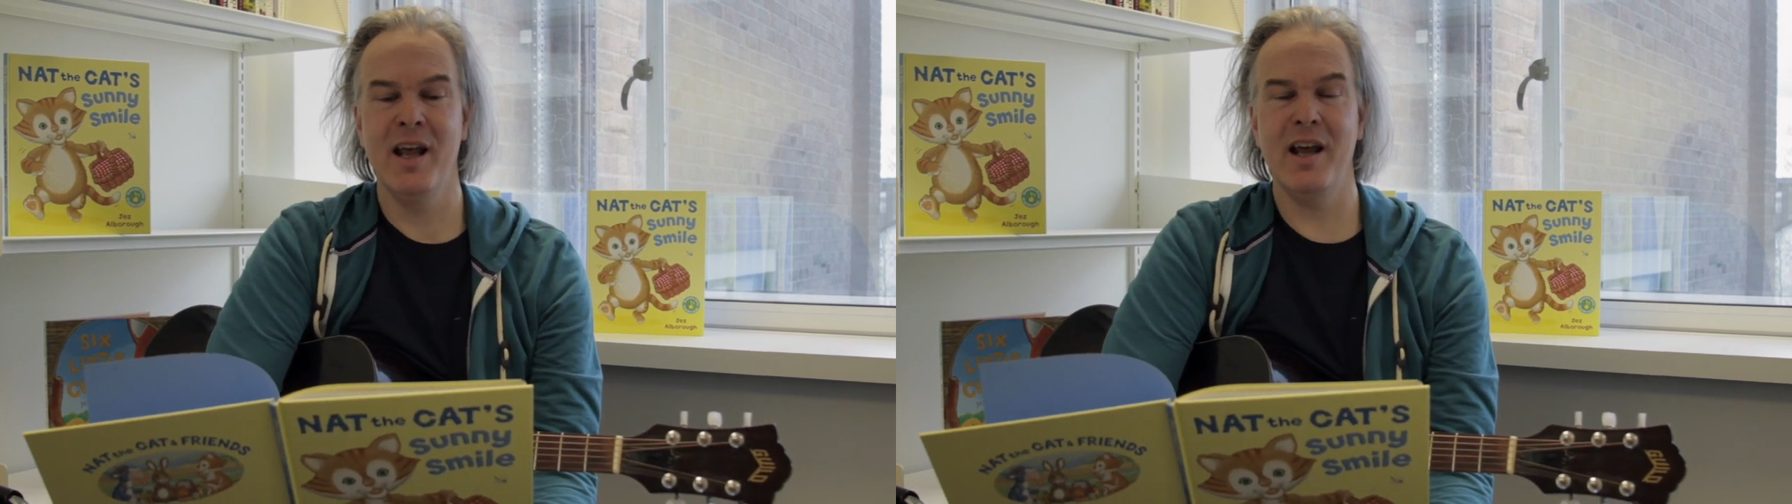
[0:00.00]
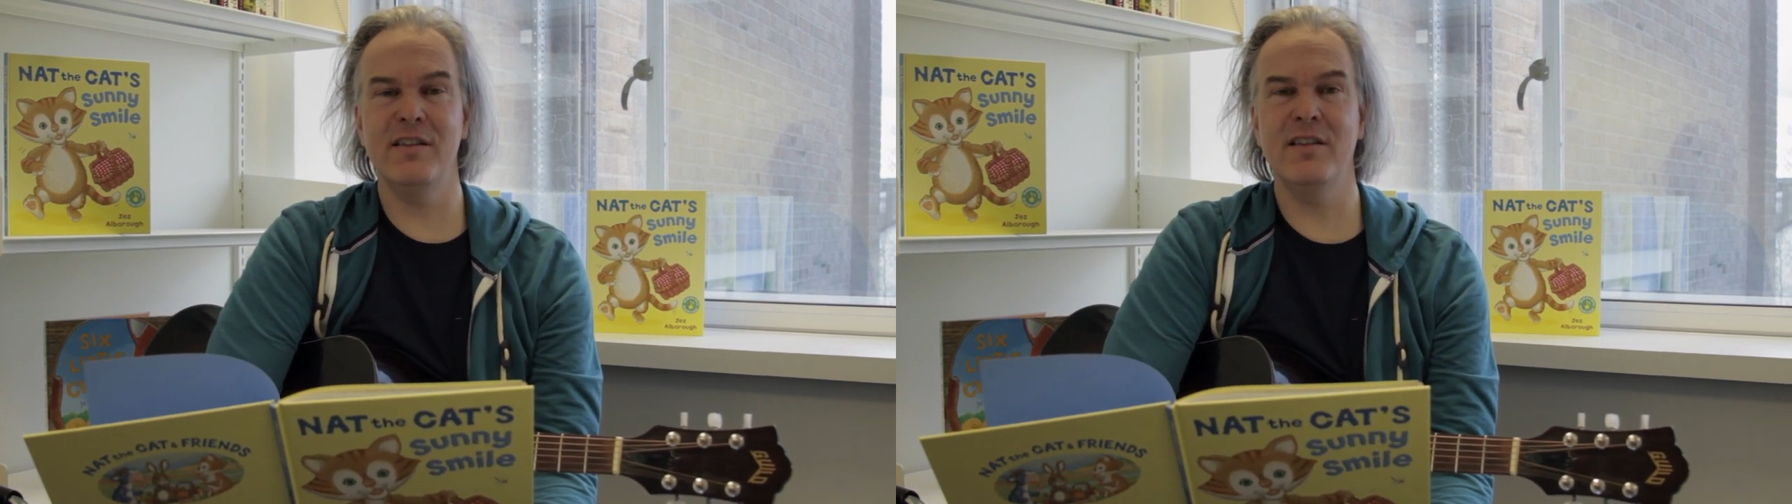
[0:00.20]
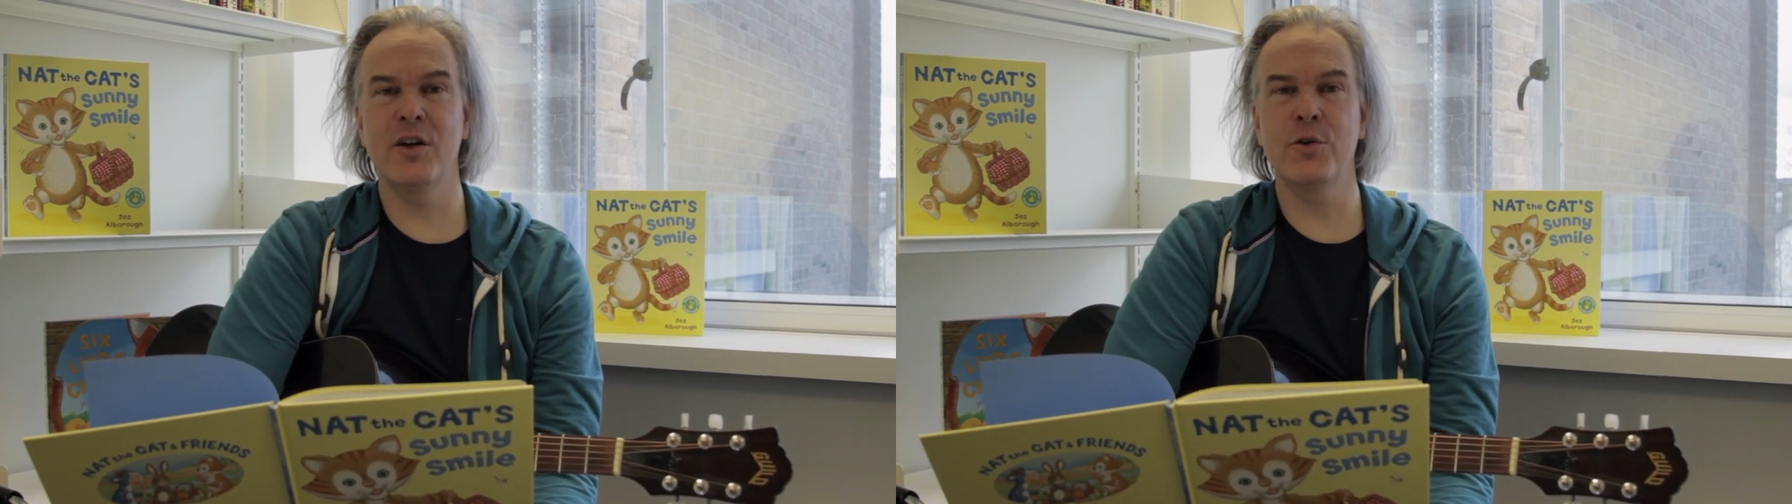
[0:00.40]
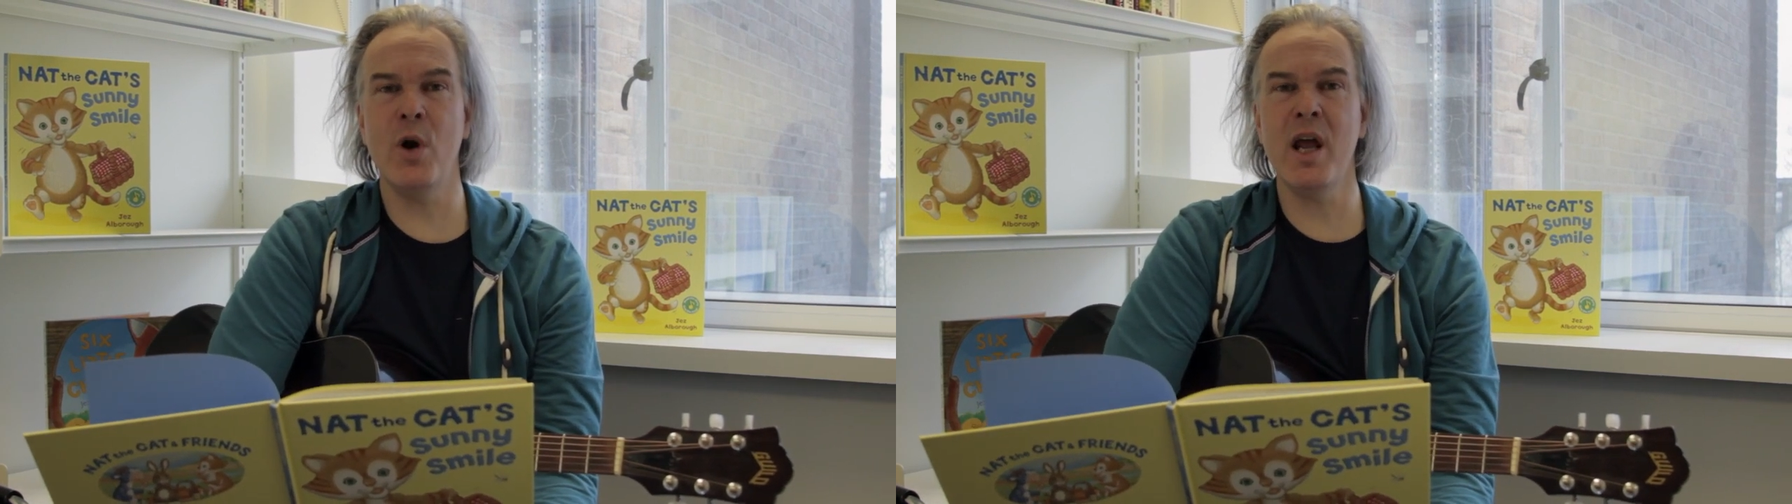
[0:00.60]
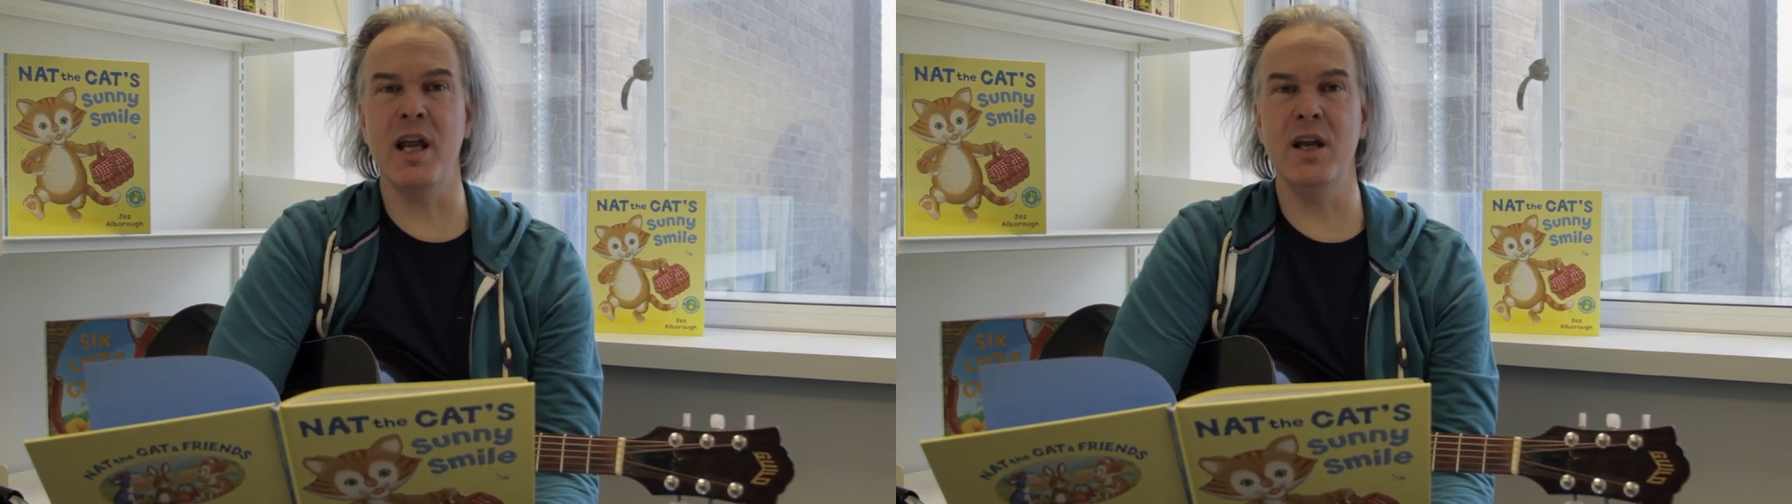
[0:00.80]
as the
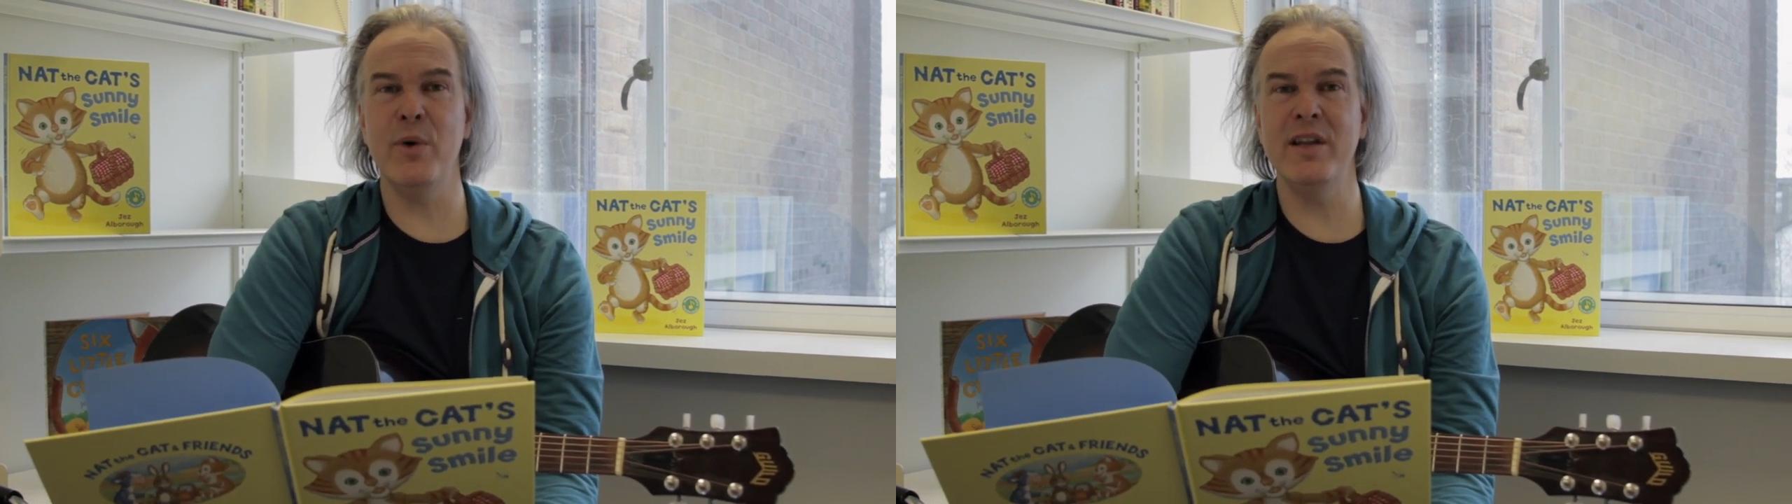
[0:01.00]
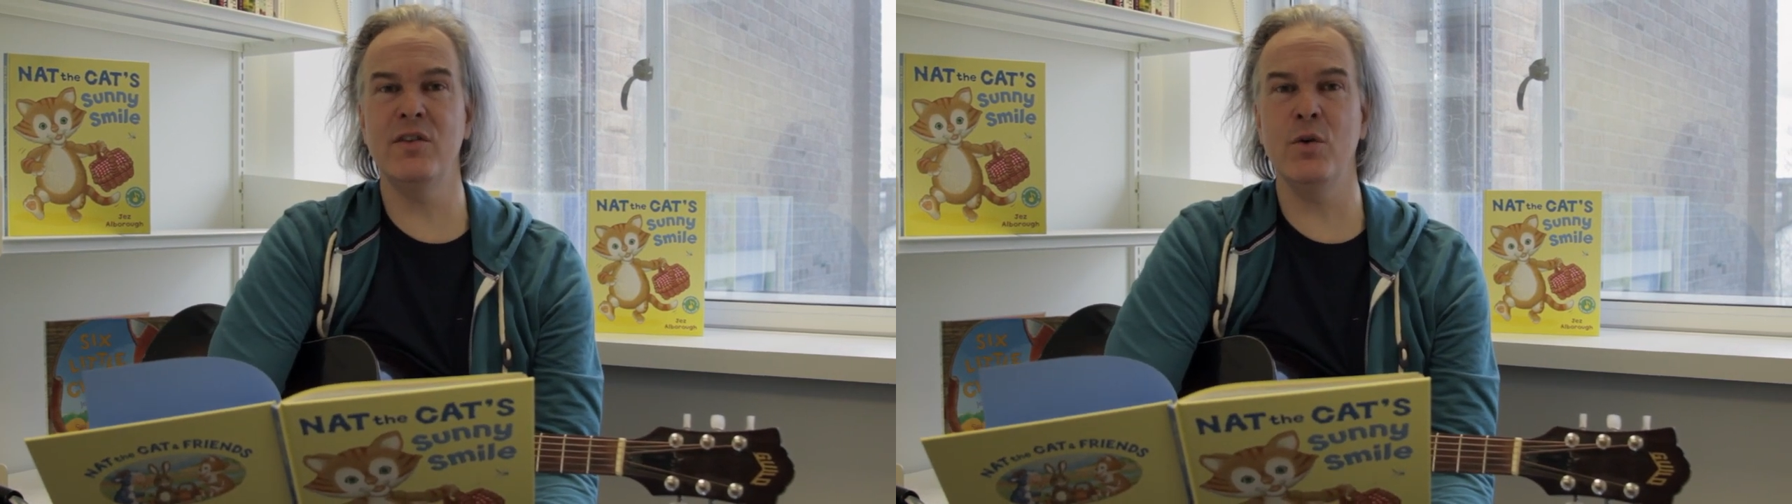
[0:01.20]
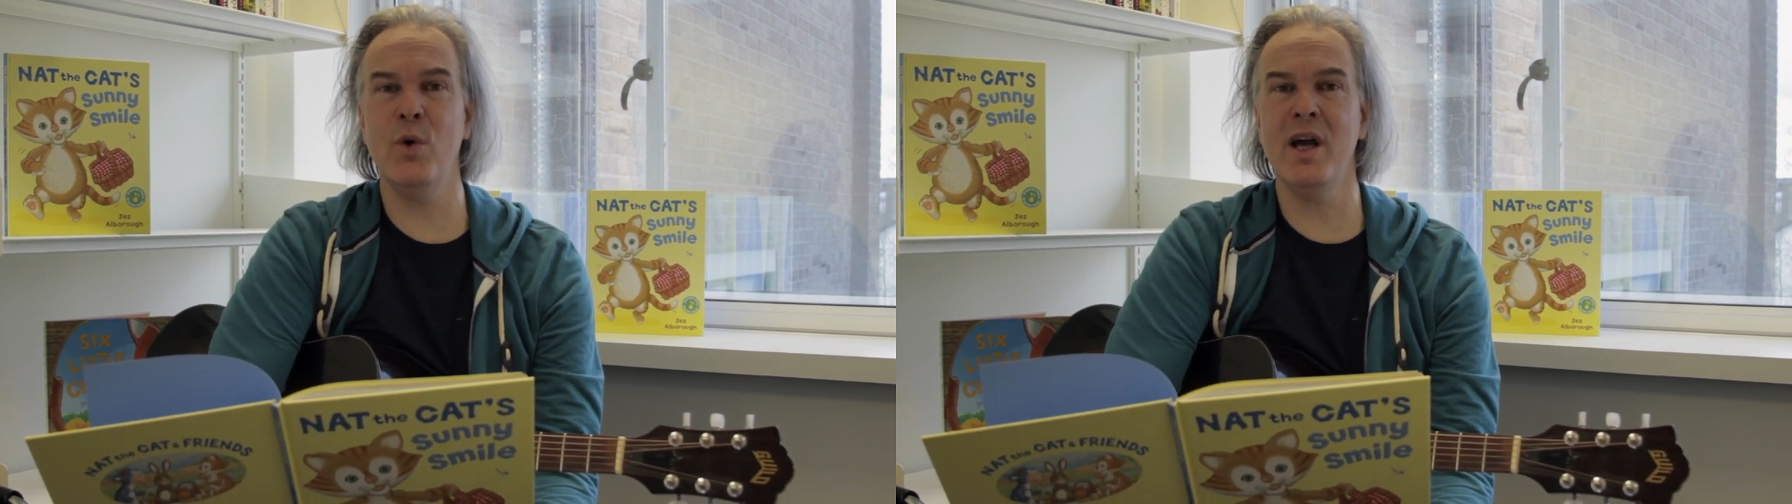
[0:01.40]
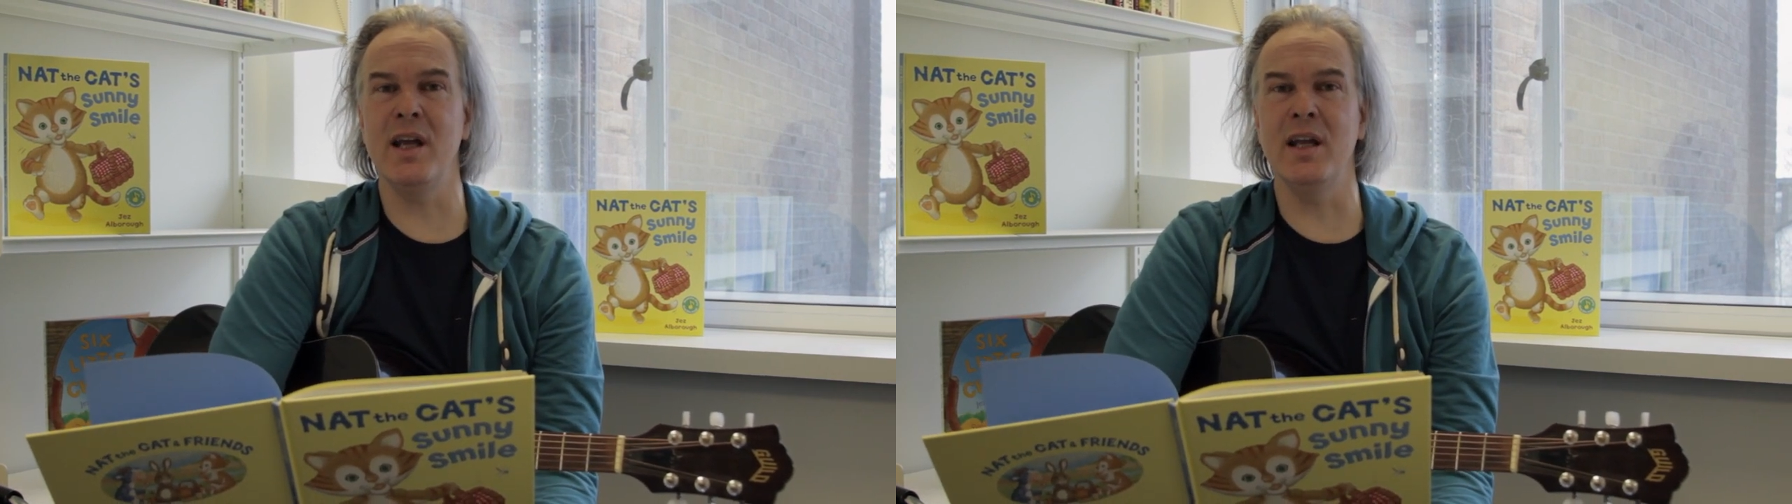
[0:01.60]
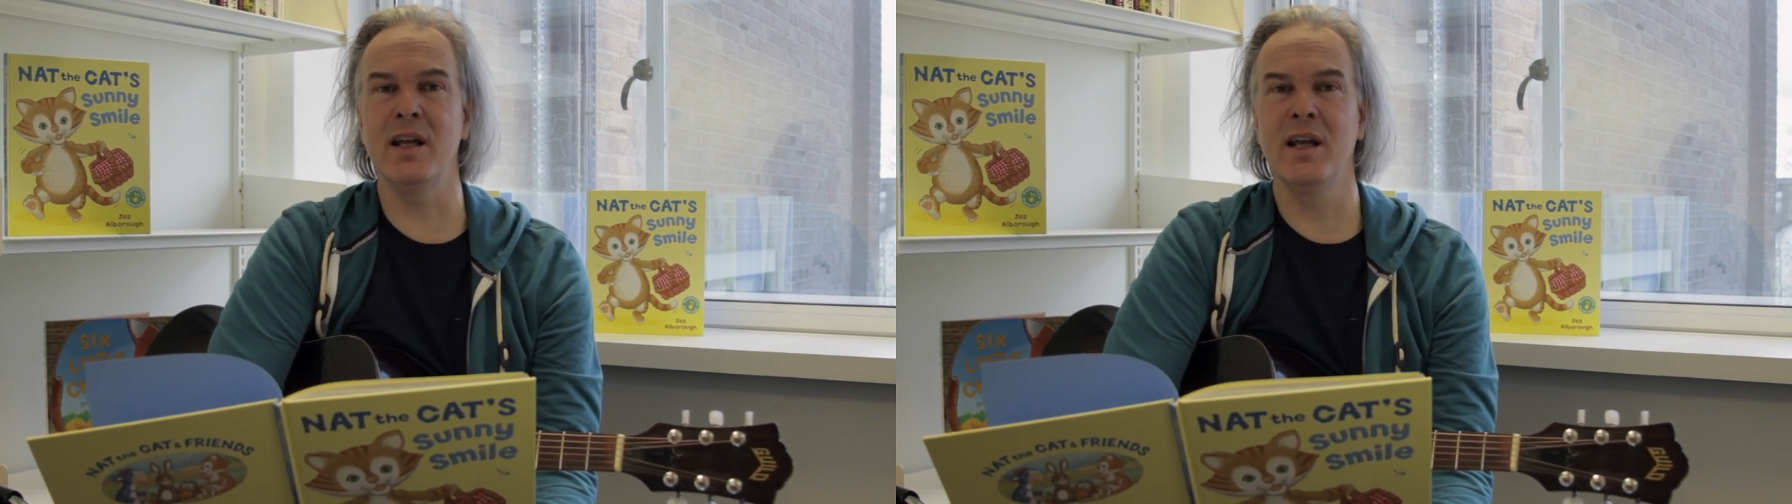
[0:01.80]
grey went away